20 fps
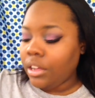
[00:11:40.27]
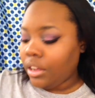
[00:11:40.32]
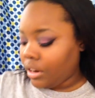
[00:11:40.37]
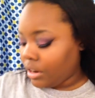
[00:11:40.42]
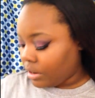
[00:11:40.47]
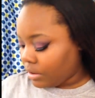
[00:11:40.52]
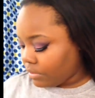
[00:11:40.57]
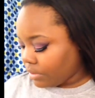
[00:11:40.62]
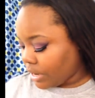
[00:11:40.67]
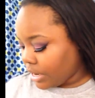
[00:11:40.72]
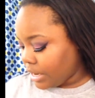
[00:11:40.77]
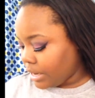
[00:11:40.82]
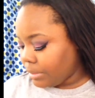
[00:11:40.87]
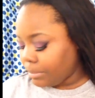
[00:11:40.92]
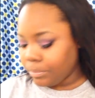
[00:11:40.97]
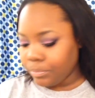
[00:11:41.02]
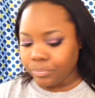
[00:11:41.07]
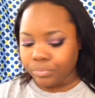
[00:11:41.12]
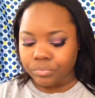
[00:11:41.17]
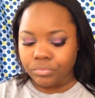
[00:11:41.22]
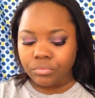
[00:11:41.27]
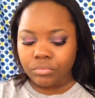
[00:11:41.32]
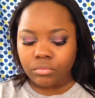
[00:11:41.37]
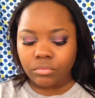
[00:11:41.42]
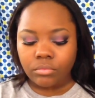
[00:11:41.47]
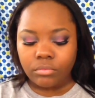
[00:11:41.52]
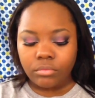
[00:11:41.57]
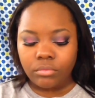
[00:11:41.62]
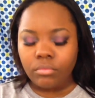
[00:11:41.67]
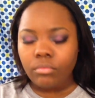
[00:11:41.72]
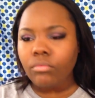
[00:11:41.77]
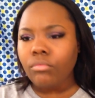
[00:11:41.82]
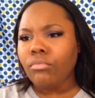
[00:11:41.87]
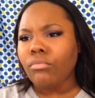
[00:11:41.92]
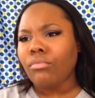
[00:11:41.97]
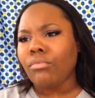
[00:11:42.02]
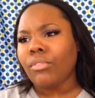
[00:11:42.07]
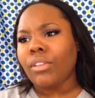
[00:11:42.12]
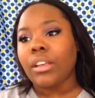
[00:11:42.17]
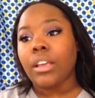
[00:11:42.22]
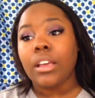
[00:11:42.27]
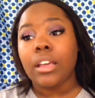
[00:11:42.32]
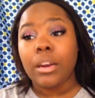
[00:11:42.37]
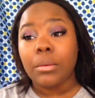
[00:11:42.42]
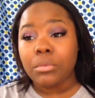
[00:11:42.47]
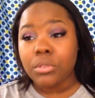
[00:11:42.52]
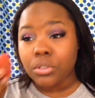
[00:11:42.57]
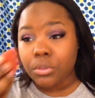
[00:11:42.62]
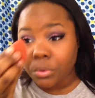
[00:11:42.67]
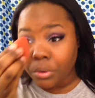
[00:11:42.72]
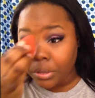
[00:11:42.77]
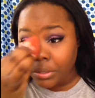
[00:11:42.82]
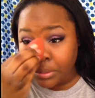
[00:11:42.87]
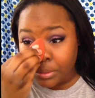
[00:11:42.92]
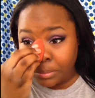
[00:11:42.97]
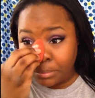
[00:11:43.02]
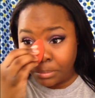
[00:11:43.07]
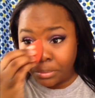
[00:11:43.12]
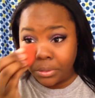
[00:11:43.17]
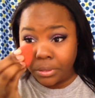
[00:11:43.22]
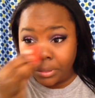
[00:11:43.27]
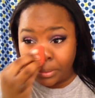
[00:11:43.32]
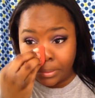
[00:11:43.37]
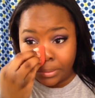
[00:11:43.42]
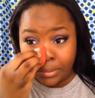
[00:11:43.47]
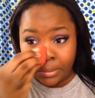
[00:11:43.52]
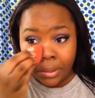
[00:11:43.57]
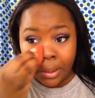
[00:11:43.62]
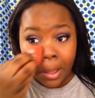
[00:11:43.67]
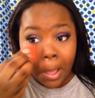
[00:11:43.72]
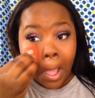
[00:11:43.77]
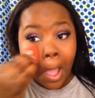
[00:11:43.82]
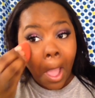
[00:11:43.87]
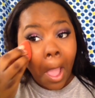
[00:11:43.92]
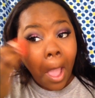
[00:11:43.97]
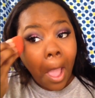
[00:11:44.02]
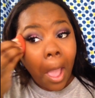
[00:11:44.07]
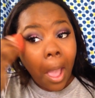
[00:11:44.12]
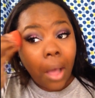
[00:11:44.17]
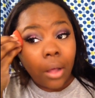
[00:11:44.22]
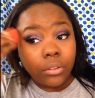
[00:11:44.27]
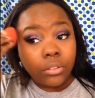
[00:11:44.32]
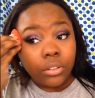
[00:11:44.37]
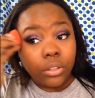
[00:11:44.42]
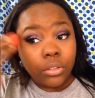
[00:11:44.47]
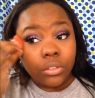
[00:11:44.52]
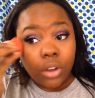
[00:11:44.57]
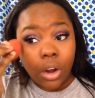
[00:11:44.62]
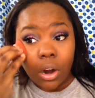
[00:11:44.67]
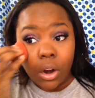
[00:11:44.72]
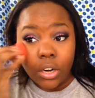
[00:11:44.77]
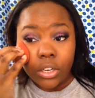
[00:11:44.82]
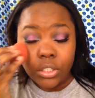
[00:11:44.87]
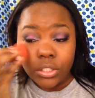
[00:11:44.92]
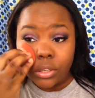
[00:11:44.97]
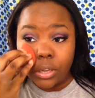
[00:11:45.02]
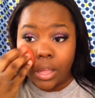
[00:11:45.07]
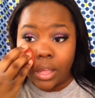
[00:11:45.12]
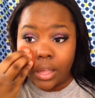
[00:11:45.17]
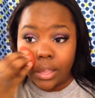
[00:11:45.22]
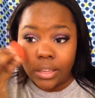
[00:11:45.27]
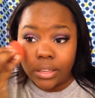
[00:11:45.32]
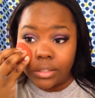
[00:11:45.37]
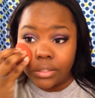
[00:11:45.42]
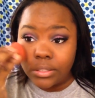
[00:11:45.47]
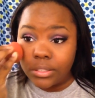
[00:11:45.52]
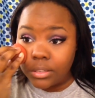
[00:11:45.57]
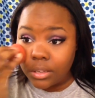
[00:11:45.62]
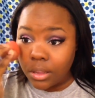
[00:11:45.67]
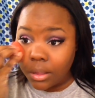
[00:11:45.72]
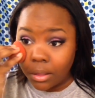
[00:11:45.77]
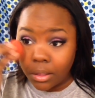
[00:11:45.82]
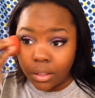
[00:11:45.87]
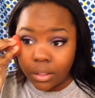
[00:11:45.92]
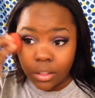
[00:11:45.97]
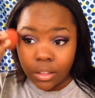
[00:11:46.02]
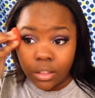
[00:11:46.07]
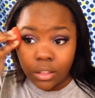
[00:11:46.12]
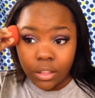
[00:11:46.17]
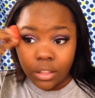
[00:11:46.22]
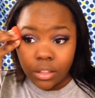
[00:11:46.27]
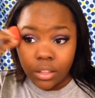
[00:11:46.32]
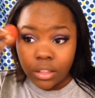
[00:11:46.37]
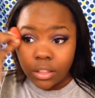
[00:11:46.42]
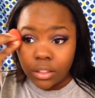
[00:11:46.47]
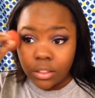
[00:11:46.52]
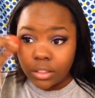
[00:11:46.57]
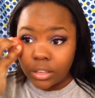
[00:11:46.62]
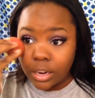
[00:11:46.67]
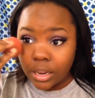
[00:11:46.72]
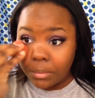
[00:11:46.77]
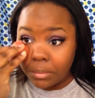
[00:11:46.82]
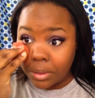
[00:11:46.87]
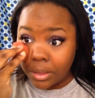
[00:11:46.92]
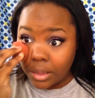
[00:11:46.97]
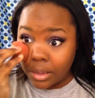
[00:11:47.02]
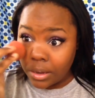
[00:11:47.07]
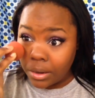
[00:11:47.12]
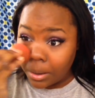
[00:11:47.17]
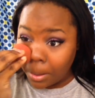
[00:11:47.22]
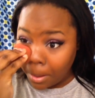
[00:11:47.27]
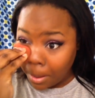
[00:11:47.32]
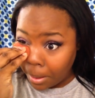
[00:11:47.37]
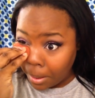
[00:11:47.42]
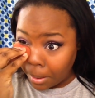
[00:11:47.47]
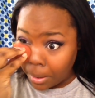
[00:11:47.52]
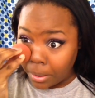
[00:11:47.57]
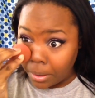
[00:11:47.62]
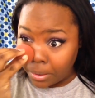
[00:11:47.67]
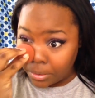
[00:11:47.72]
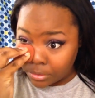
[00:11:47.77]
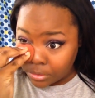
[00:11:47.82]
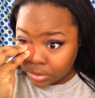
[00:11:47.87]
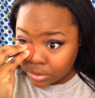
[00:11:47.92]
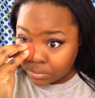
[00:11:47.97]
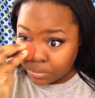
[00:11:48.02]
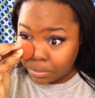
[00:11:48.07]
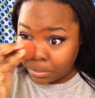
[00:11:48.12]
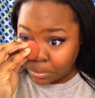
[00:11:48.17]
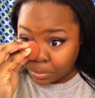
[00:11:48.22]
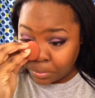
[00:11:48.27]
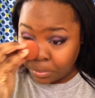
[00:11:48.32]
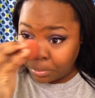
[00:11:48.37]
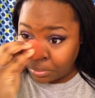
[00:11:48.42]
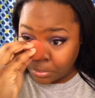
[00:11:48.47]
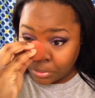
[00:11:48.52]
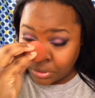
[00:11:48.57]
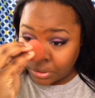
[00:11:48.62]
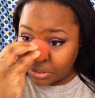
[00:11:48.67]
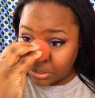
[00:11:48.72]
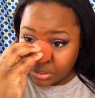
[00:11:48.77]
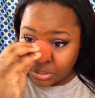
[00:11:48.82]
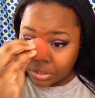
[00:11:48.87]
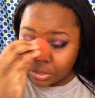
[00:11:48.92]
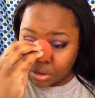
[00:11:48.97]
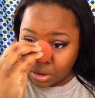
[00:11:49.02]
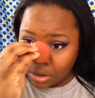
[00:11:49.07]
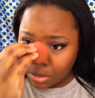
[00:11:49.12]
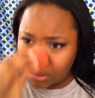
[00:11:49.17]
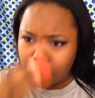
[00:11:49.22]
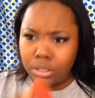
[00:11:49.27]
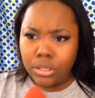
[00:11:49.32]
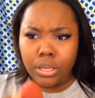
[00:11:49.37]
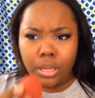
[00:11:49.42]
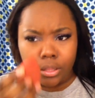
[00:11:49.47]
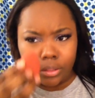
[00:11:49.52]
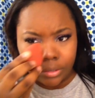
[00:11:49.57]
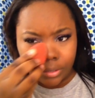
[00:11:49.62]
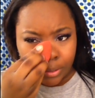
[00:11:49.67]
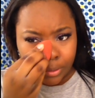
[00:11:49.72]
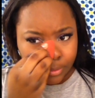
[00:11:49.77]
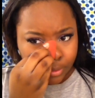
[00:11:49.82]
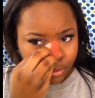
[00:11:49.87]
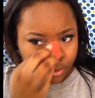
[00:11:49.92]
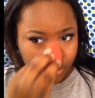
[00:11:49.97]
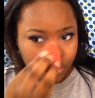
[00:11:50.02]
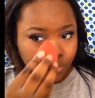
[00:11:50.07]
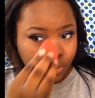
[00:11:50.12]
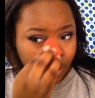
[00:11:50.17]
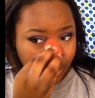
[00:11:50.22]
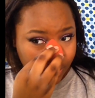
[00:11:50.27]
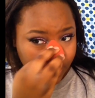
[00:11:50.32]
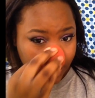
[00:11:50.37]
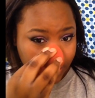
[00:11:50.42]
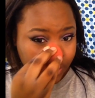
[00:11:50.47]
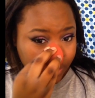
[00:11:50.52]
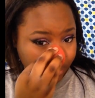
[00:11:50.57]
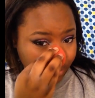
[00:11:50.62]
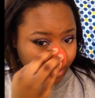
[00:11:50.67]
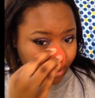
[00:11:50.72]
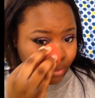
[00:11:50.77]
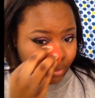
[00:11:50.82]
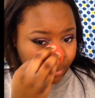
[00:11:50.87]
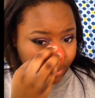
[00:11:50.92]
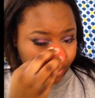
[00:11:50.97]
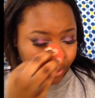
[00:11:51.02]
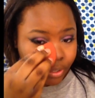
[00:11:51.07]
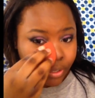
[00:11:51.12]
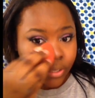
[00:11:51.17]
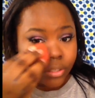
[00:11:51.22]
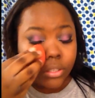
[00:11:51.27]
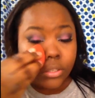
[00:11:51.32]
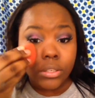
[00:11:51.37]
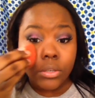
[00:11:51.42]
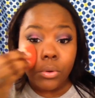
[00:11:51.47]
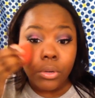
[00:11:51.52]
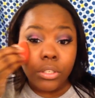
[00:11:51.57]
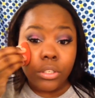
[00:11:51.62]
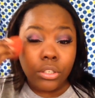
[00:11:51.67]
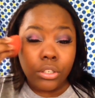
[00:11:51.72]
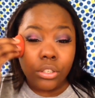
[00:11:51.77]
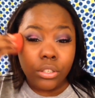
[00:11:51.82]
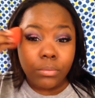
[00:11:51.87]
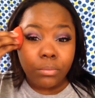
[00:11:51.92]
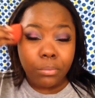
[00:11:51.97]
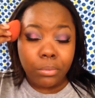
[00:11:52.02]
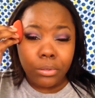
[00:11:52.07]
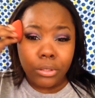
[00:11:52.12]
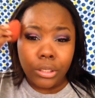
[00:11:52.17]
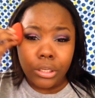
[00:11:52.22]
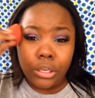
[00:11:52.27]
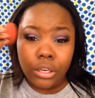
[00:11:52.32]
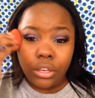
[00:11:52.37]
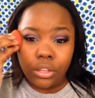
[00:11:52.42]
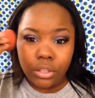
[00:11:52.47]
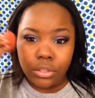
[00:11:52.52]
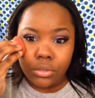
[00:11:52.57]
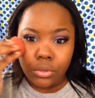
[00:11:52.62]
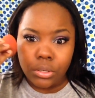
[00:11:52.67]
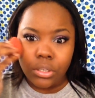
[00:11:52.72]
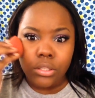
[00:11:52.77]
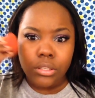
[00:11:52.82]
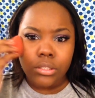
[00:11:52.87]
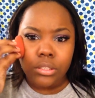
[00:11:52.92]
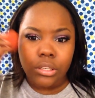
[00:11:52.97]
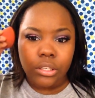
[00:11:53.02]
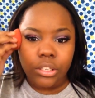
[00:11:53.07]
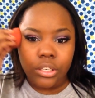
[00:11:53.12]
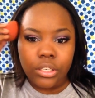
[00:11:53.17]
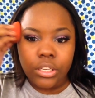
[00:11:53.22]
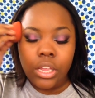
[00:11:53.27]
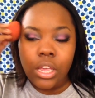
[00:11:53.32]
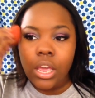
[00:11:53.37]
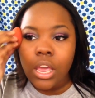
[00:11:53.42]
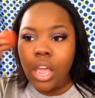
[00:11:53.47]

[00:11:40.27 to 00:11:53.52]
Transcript: All right. And I'm just going to blend out those harsh lines that I made and just blend it all together. This is why I like the Beauty Blender because it's going to just blend the two concealers